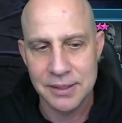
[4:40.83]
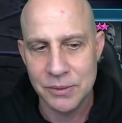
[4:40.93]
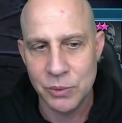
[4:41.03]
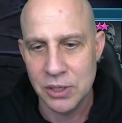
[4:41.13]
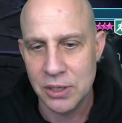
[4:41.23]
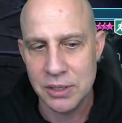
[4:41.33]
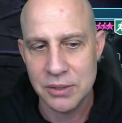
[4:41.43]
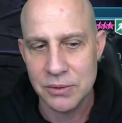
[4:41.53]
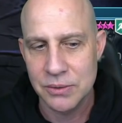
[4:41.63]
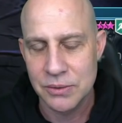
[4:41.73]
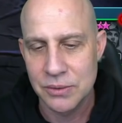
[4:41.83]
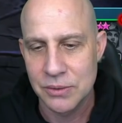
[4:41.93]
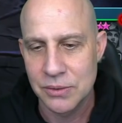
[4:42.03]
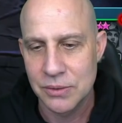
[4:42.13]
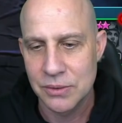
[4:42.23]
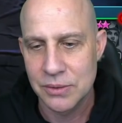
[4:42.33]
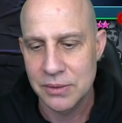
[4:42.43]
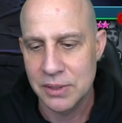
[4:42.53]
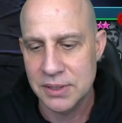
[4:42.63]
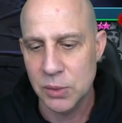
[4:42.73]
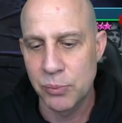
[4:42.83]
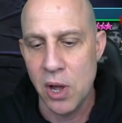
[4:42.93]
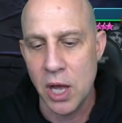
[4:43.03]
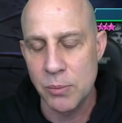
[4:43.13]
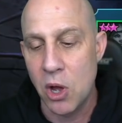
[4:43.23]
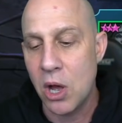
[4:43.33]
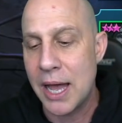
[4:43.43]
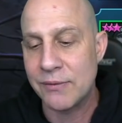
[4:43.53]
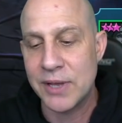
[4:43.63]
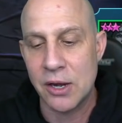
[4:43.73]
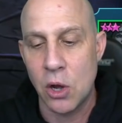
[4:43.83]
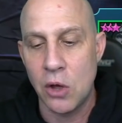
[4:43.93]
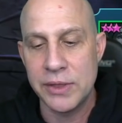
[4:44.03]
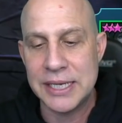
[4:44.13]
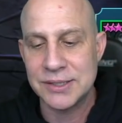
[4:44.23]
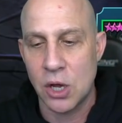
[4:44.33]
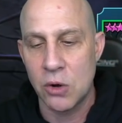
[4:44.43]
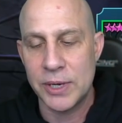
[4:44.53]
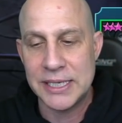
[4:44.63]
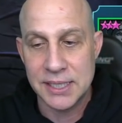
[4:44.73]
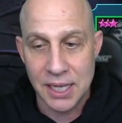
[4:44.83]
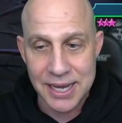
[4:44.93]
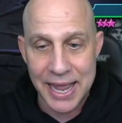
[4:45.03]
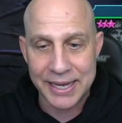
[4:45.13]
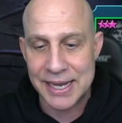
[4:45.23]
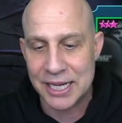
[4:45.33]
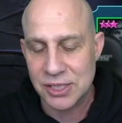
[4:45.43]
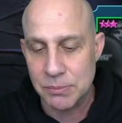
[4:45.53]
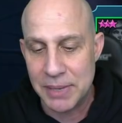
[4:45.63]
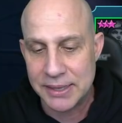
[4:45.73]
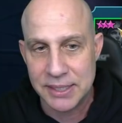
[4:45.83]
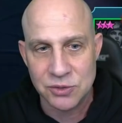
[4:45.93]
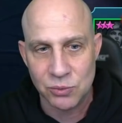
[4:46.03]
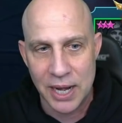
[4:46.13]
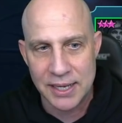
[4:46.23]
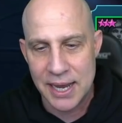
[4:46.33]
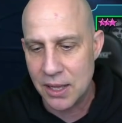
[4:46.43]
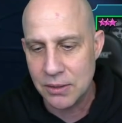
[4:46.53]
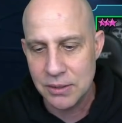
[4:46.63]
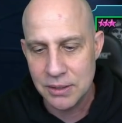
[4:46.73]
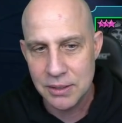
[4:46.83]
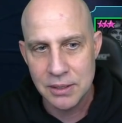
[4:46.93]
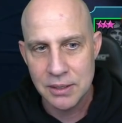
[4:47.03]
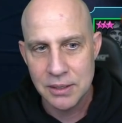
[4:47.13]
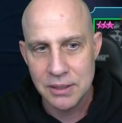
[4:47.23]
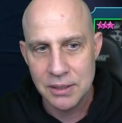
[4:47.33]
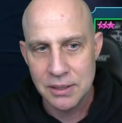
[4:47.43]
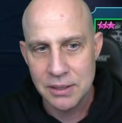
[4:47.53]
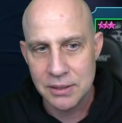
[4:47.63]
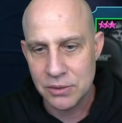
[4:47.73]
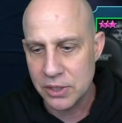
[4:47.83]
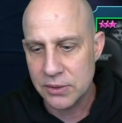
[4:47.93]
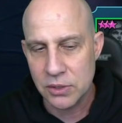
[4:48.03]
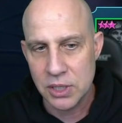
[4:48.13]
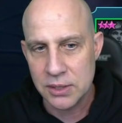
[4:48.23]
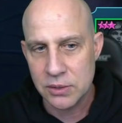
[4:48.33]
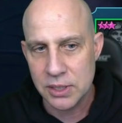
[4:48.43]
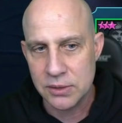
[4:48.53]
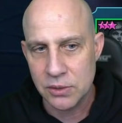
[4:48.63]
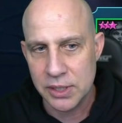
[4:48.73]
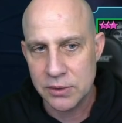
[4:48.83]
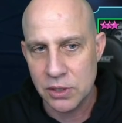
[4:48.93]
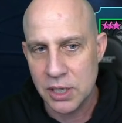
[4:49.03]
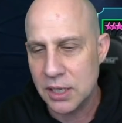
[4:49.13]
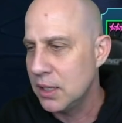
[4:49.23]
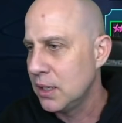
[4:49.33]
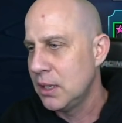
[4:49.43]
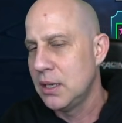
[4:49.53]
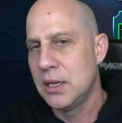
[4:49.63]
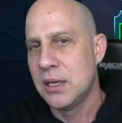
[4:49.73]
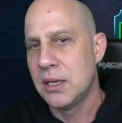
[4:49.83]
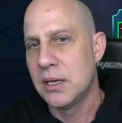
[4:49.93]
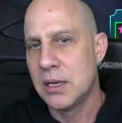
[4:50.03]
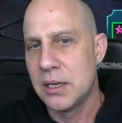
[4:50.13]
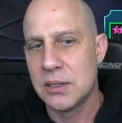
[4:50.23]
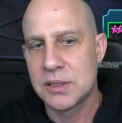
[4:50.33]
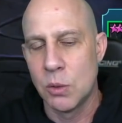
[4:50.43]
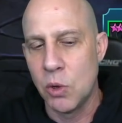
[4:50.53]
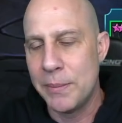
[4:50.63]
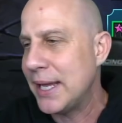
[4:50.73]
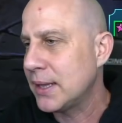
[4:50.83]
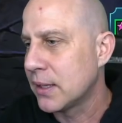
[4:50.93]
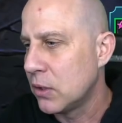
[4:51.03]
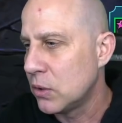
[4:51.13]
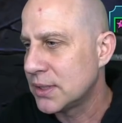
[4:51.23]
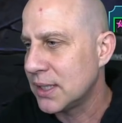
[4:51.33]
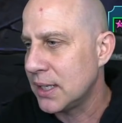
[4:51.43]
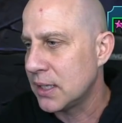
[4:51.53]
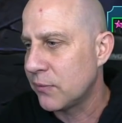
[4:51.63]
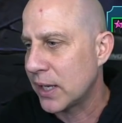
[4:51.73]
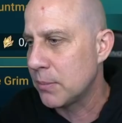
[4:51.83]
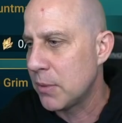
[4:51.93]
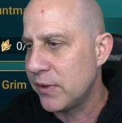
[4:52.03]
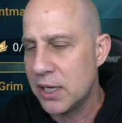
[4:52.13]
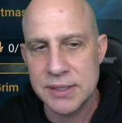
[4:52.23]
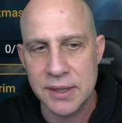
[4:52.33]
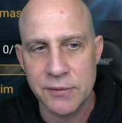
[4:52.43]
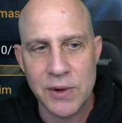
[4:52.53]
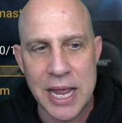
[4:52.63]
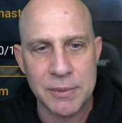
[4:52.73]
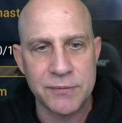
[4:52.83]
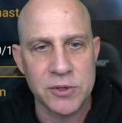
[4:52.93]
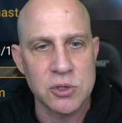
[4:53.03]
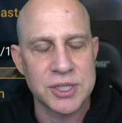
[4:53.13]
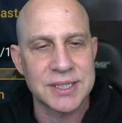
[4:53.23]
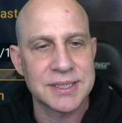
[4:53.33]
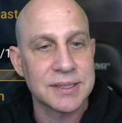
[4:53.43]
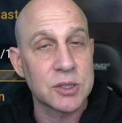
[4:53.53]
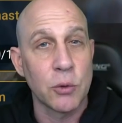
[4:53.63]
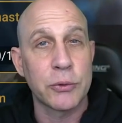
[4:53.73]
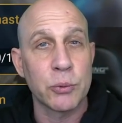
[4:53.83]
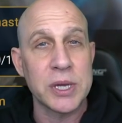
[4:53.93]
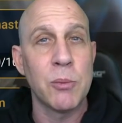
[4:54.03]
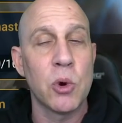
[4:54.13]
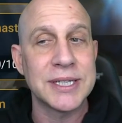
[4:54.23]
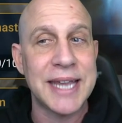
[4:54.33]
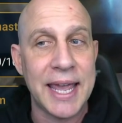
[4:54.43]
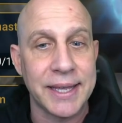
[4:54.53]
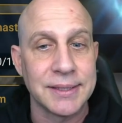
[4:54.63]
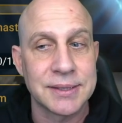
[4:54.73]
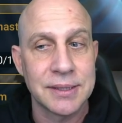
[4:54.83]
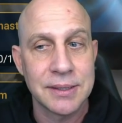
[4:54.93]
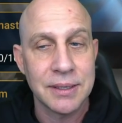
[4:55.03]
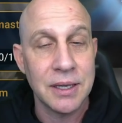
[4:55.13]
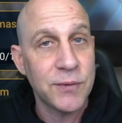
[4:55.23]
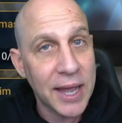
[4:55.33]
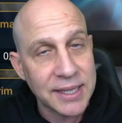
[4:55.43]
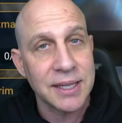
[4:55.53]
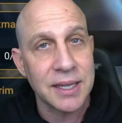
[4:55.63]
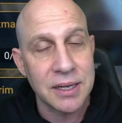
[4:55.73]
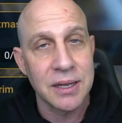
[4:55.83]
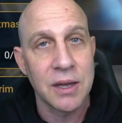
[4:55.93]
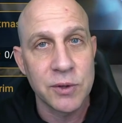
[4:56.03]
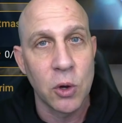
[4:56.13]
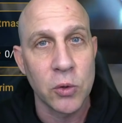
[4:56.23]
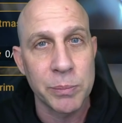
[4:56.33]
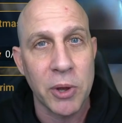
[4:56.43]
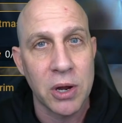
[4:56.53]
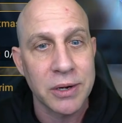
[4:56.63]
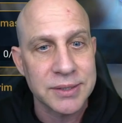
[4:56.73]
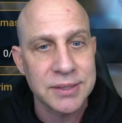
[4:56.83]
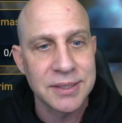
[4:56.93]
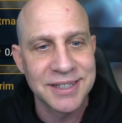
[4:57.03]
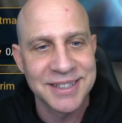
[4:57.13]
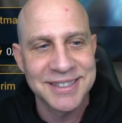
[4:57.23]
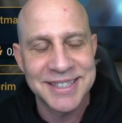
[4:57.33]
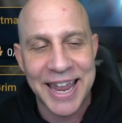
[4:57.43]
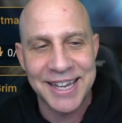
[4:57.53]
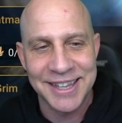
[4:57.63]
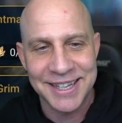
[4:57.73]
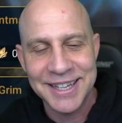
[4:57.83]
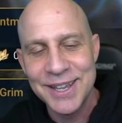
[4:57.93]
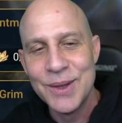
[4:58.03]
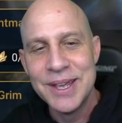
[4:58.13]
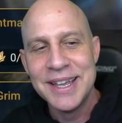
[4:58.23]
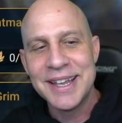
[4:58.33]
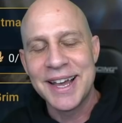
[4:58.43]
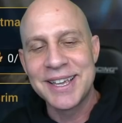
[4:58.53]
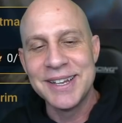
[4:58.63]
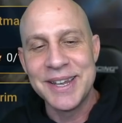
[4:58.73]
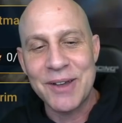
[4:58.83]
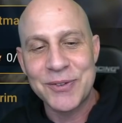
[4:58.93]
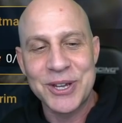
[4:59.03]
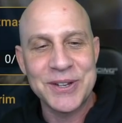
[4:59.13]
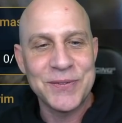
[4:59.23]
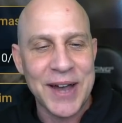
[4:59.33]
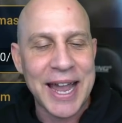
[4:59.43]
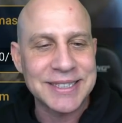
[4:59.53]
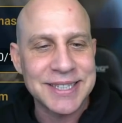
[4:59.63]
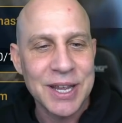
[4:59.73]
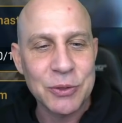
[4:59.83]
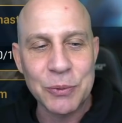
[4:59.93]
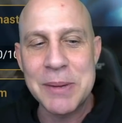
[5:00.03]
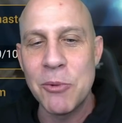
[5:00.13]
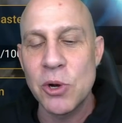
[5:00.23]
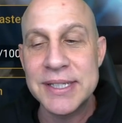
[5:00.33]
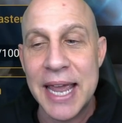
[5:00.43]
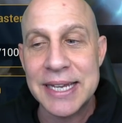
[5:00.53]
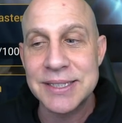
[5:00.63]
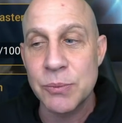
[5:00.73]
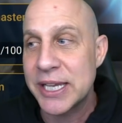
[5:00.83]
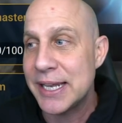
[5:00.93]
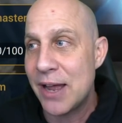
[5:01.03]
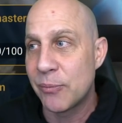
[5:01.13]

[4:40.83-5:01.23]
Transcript: Where are you? There's the Broadmaw. I've got all these already done. I could actually make these right now. 30, 30, 30, 30, 30. So we'll make those, and then if I over here to the Fragment Fusions, so 3 more days, if I can get enough gold bars daily, enough good fights. 3 more days and we can have